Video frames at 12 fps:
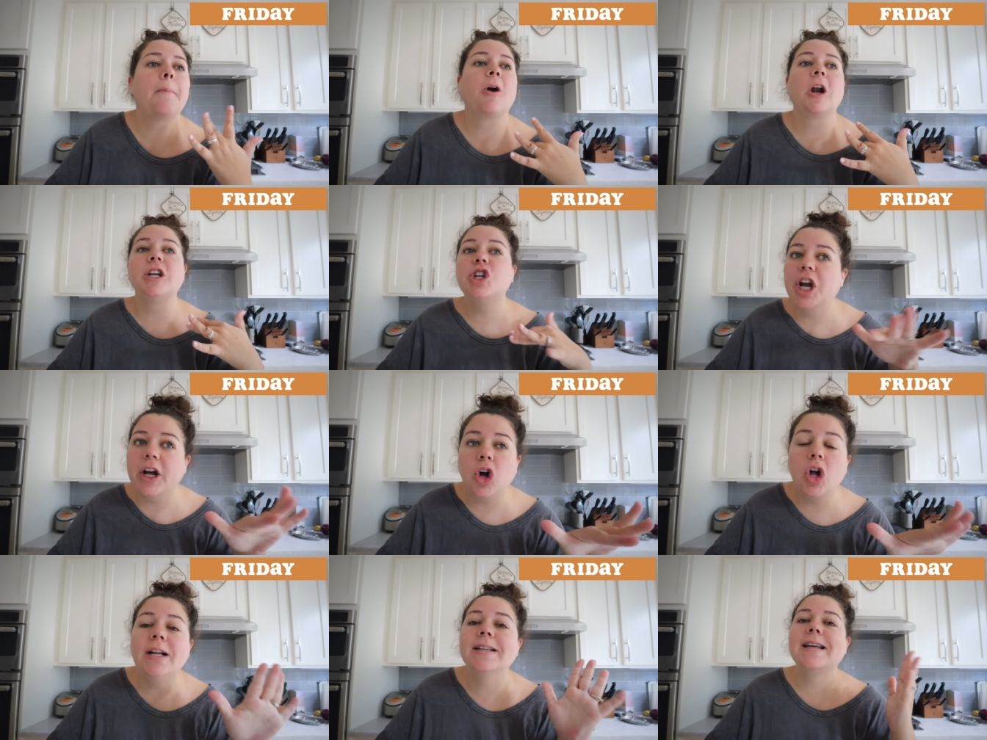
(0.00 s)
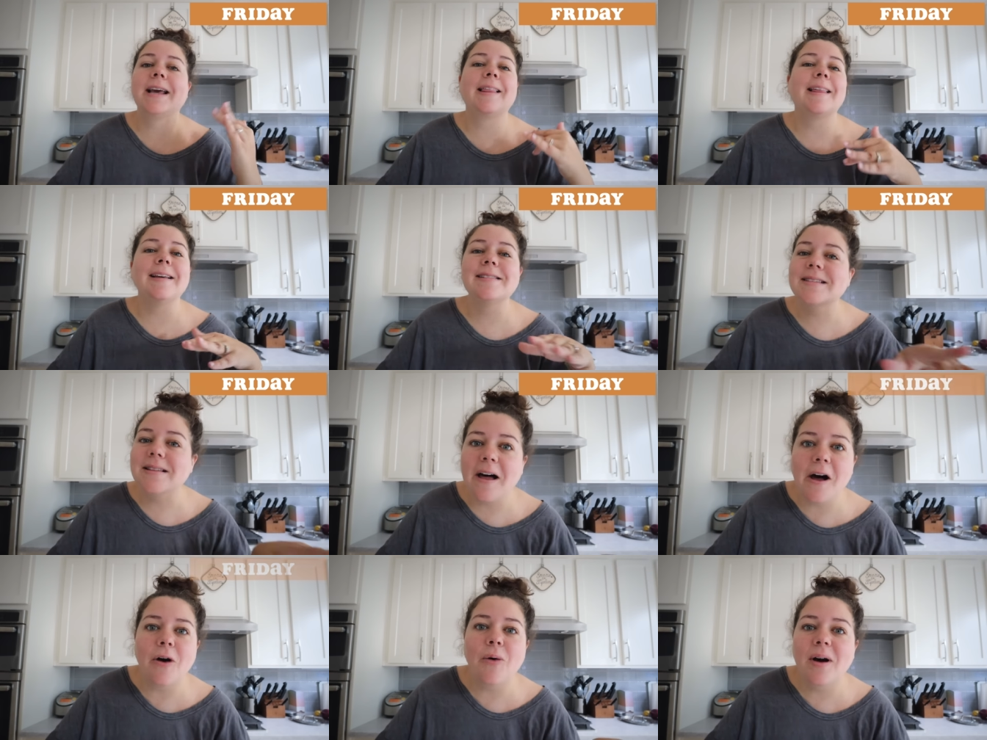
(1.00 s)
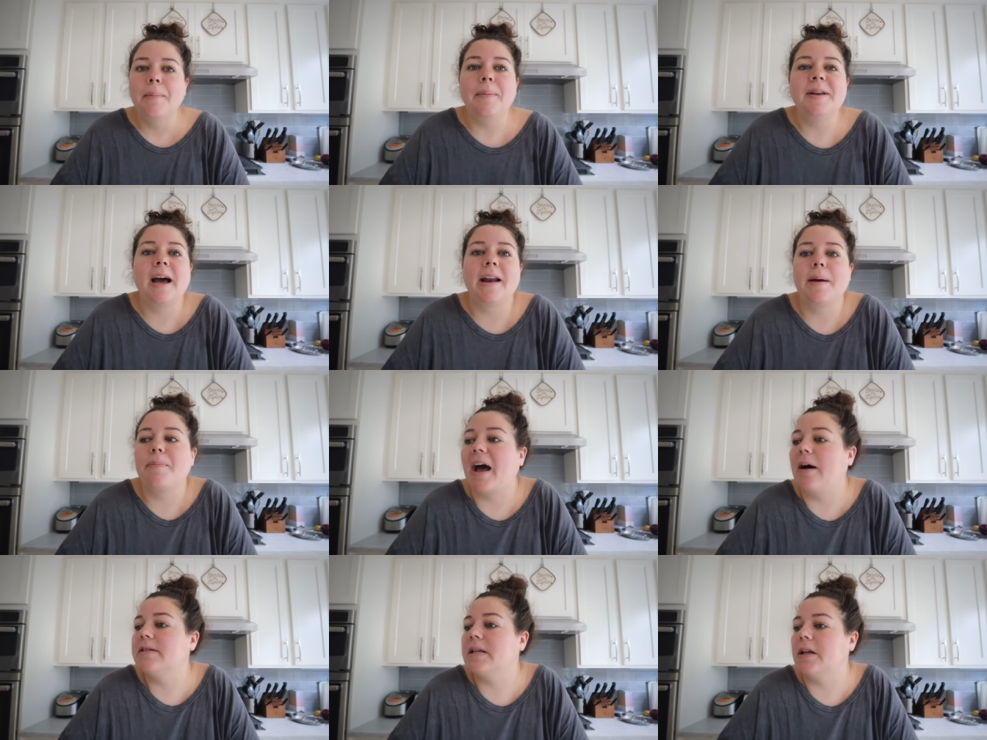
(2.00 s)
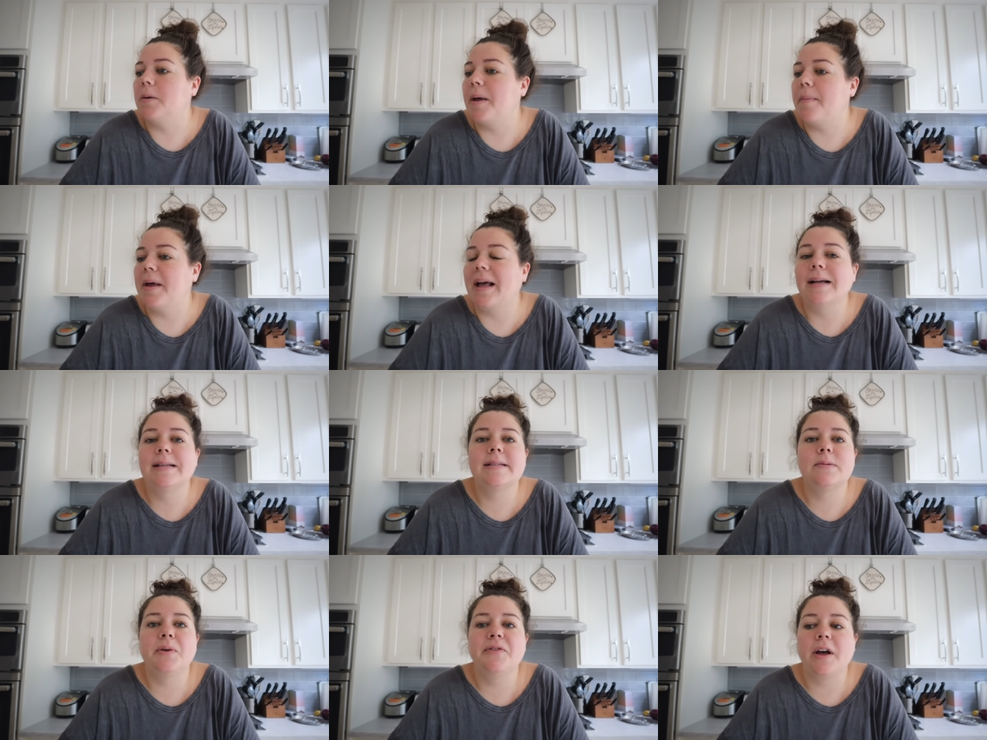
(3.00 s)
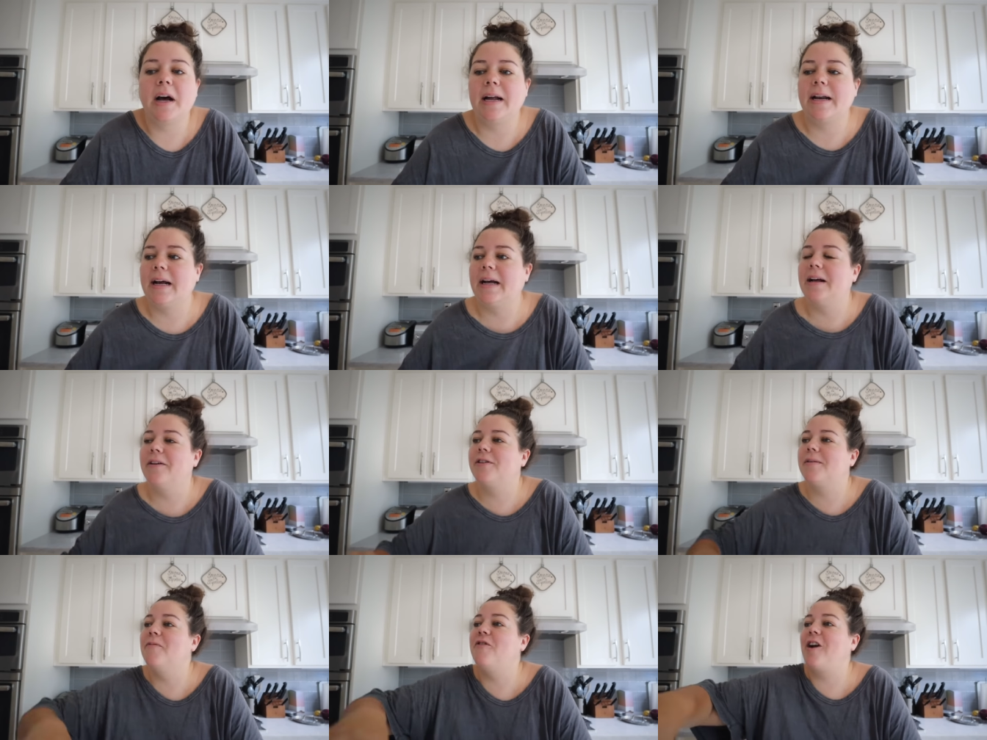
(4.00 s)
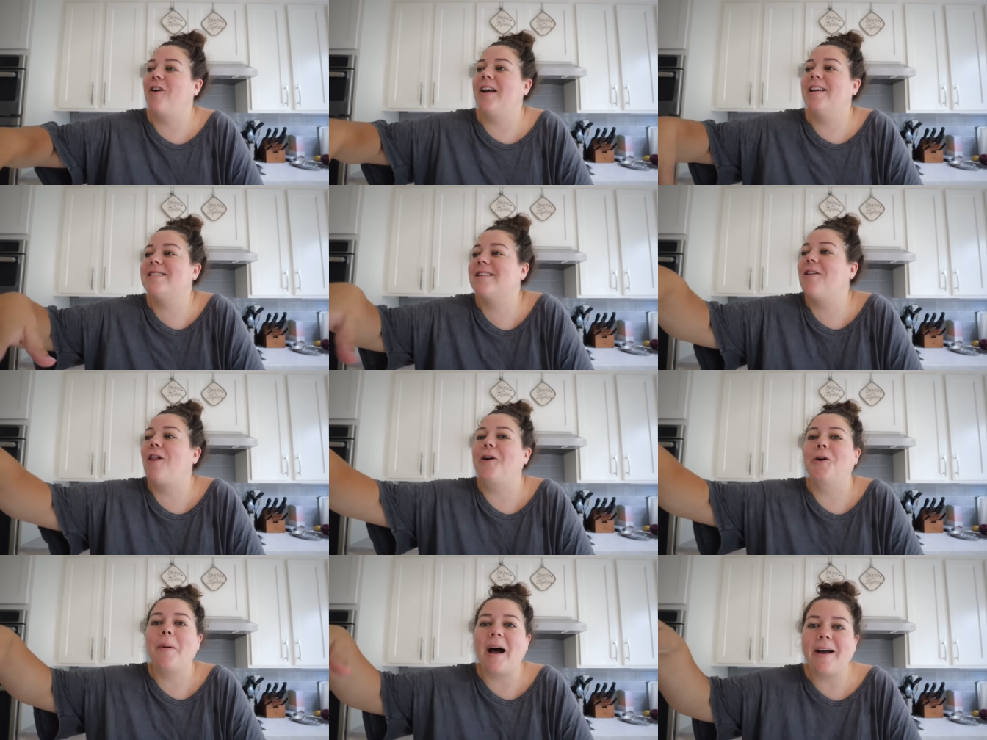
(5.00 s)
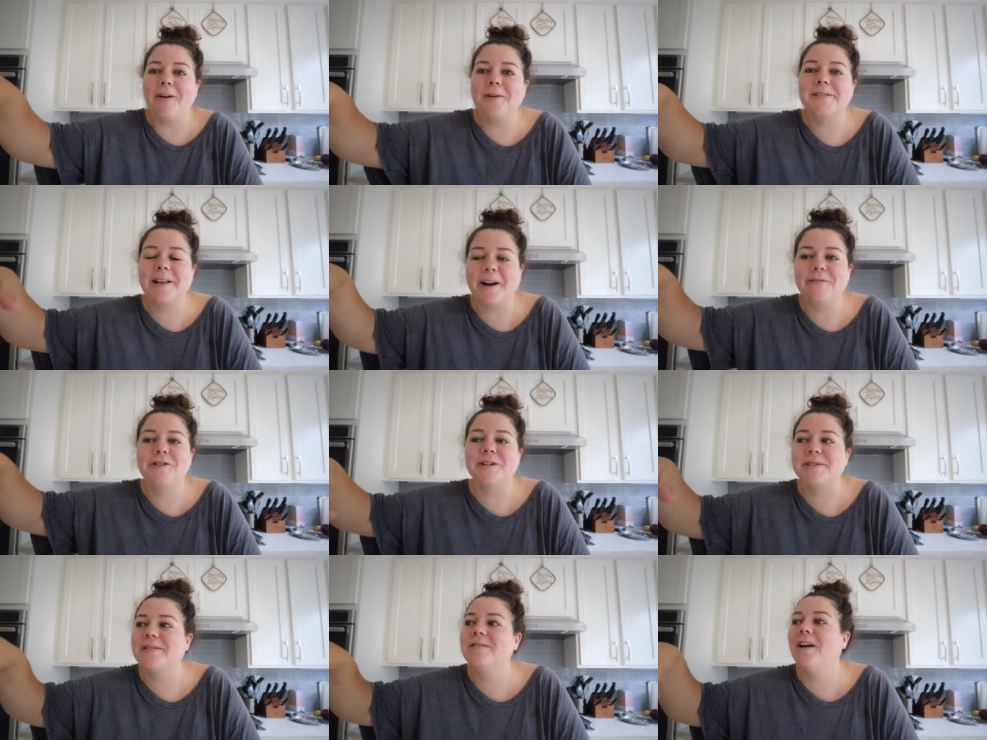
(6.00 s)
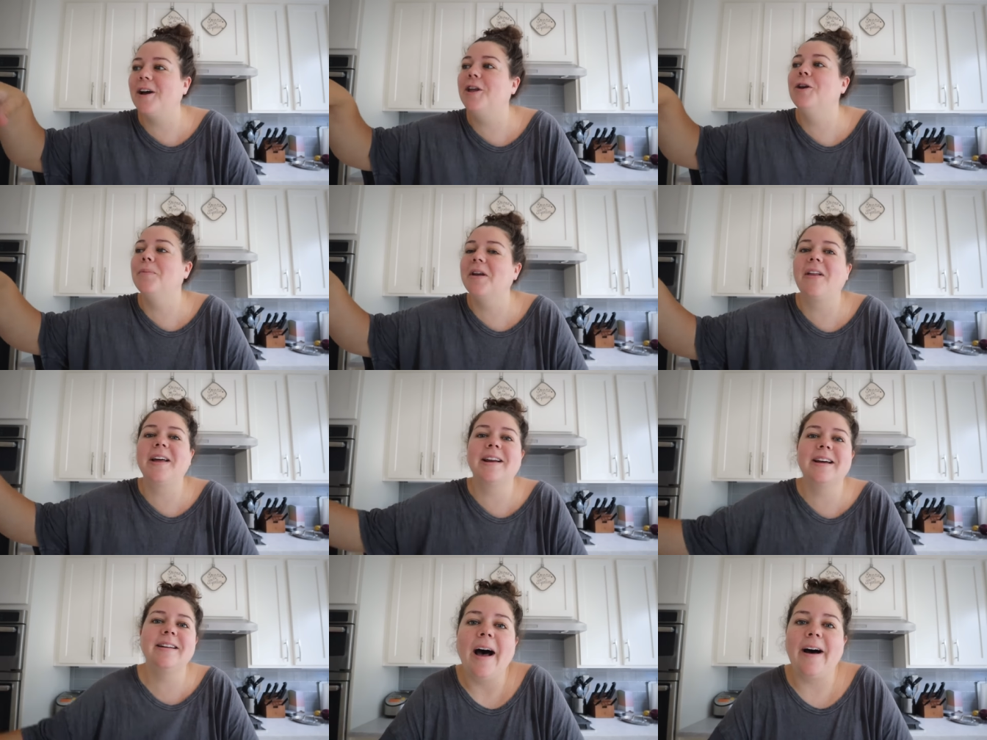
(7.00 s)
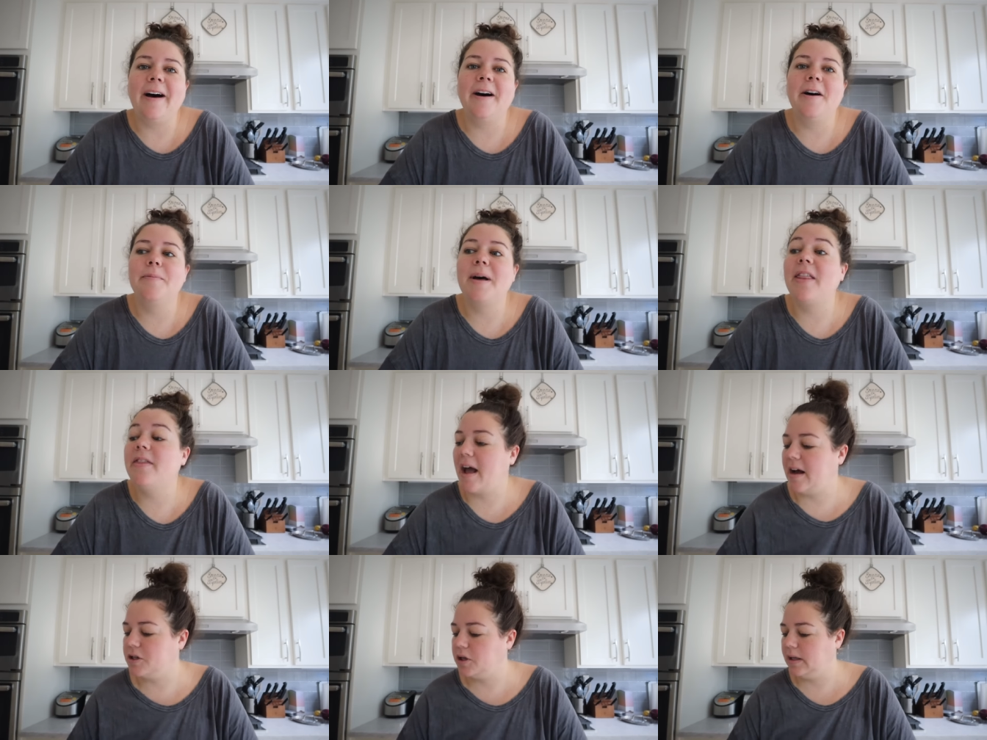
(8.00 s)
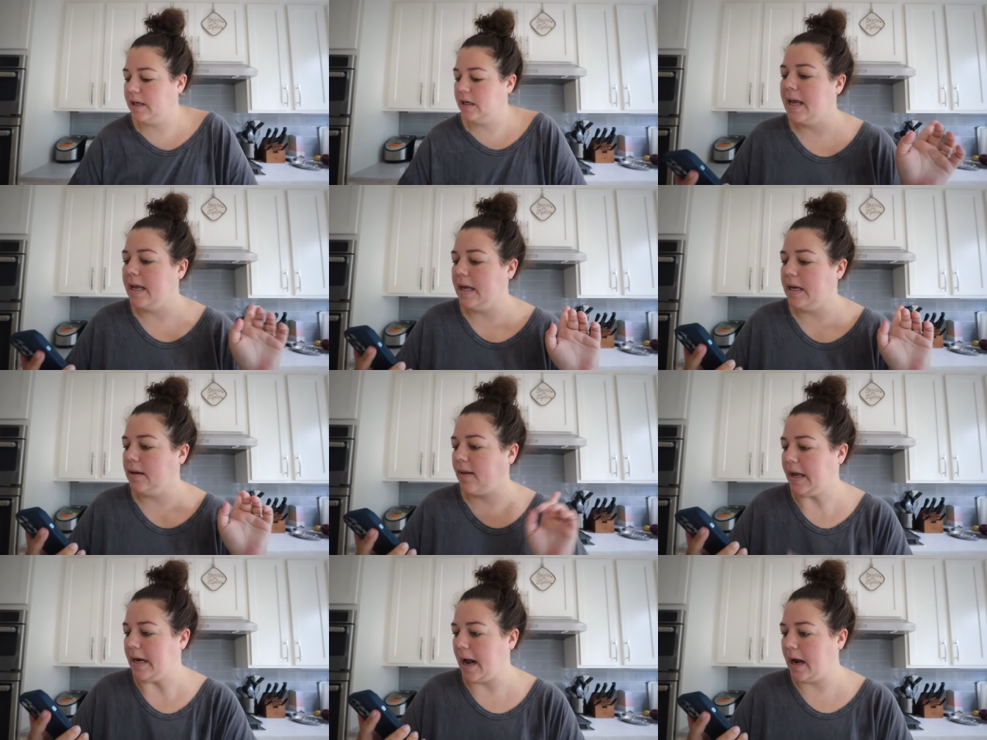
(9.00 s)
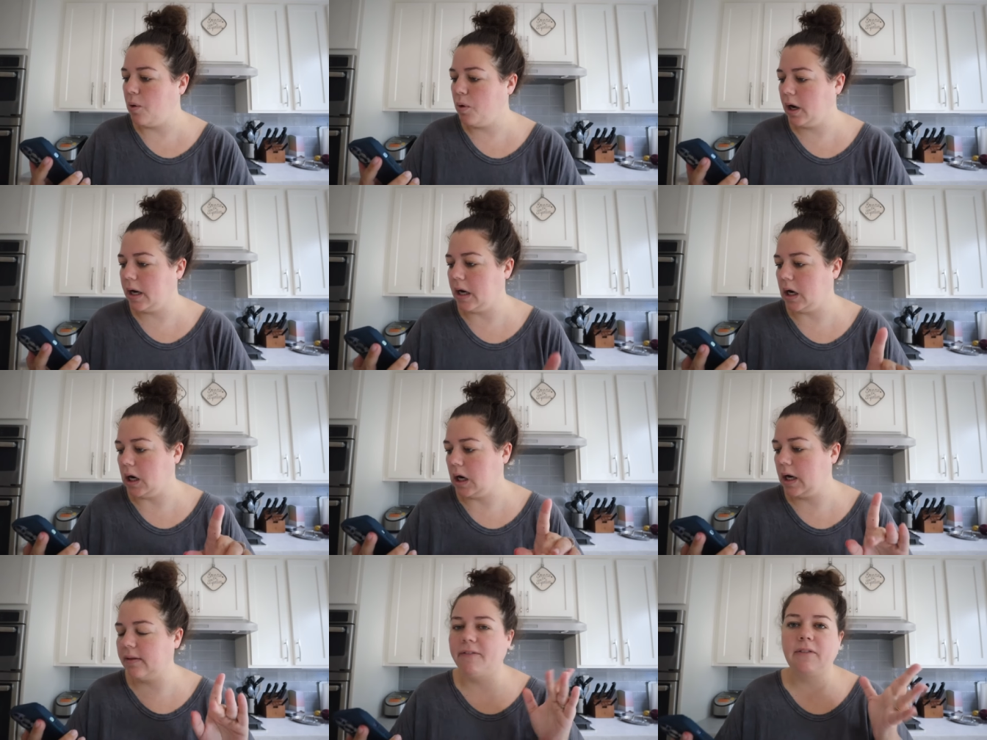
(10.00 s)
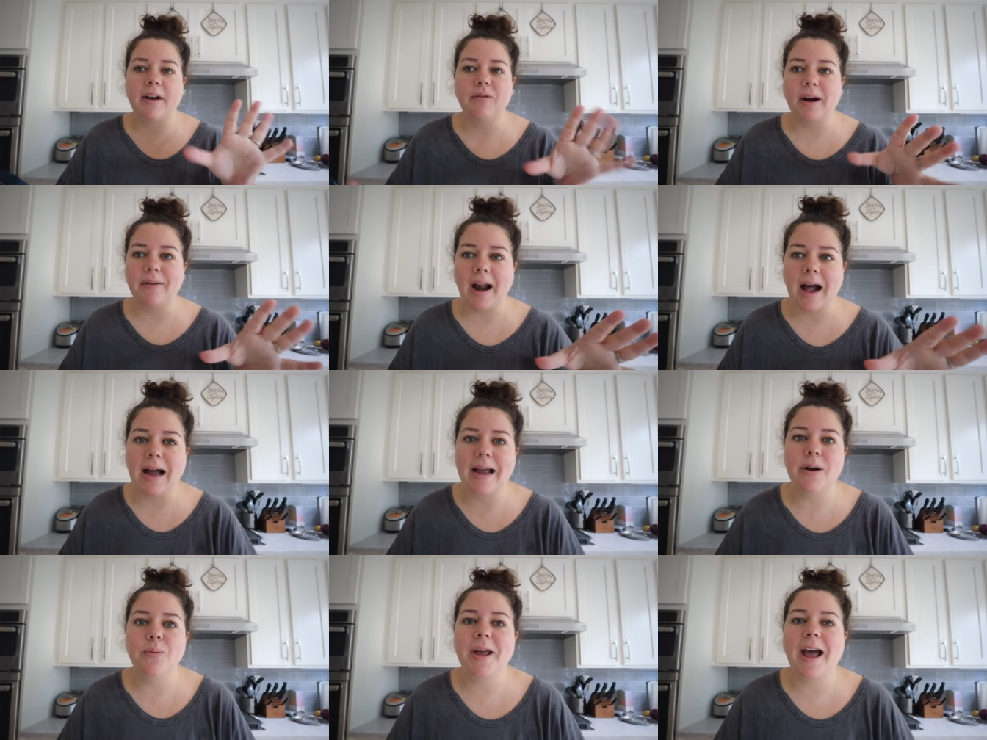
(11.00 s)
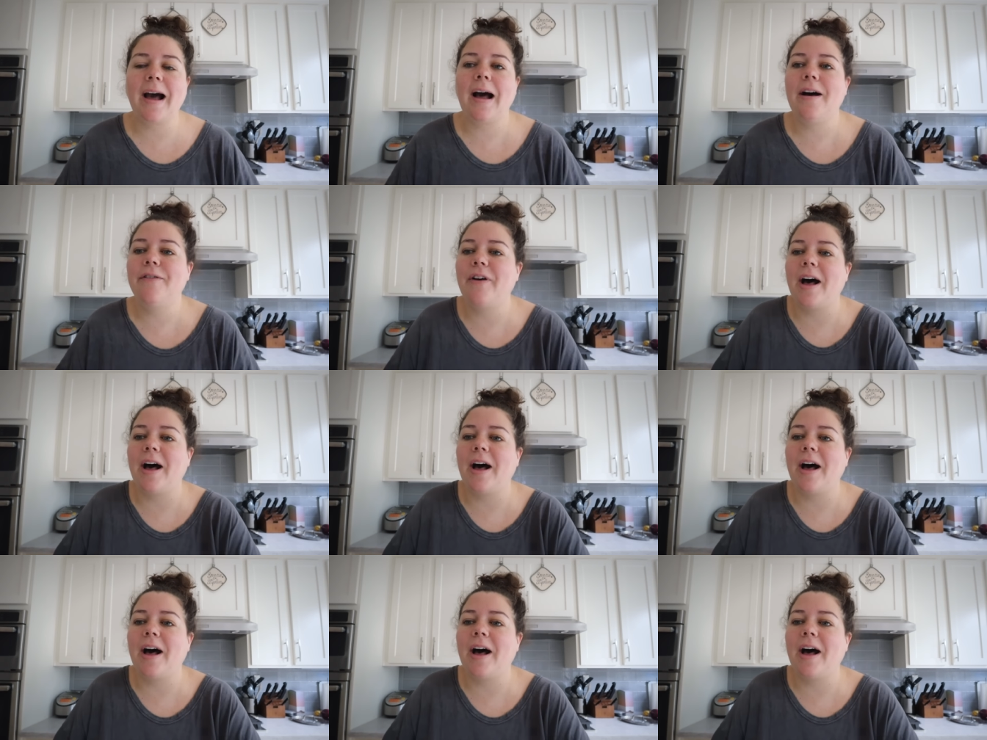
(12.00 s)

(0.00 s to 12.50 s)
pretty chill, take things slow, maybe tidy up the house a little bit because we've got uh, some various clutter piles that have just accumulated. Um, and actually in like an hour here, like around nine, we have